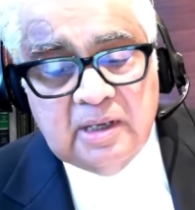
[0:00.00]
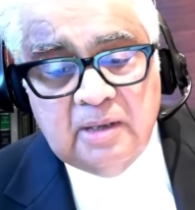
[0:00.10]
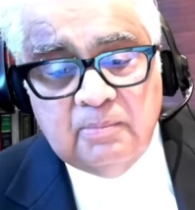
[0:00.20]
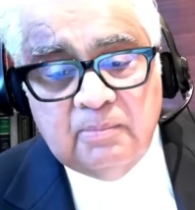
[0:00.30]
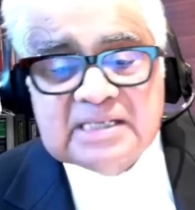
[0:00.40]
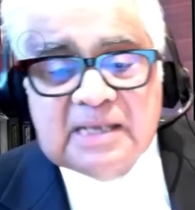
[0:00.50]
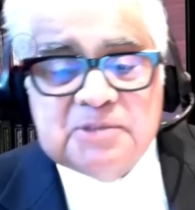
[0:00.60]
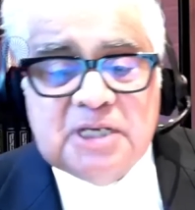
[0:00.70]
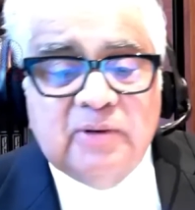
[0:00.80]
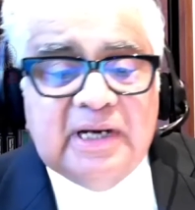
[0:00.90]
But
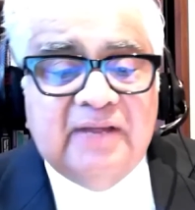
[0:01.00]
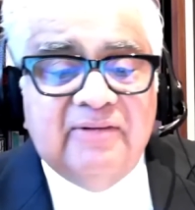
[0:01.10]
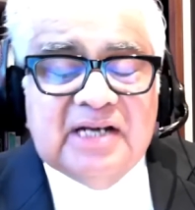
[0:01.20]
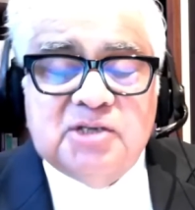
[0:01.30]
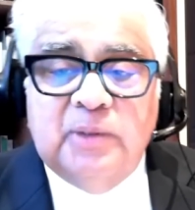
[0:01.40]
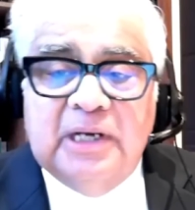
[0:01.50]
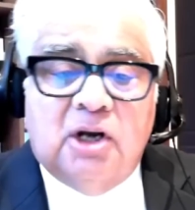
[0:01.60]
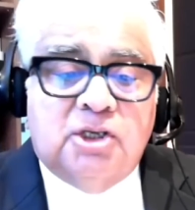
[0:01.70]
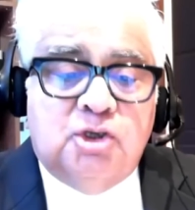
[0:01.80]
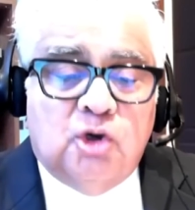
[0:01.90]
subsequent events will
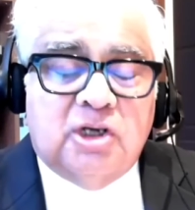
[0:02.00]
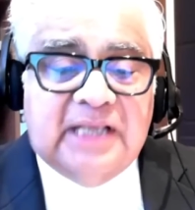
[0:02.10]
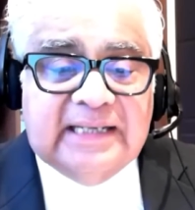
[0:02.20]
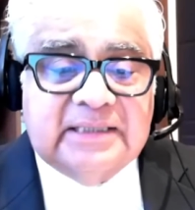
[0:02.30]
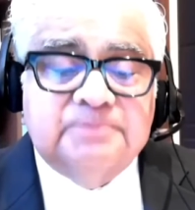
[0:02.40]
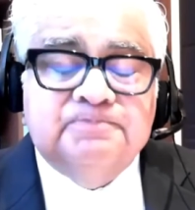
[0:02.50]
not cure that.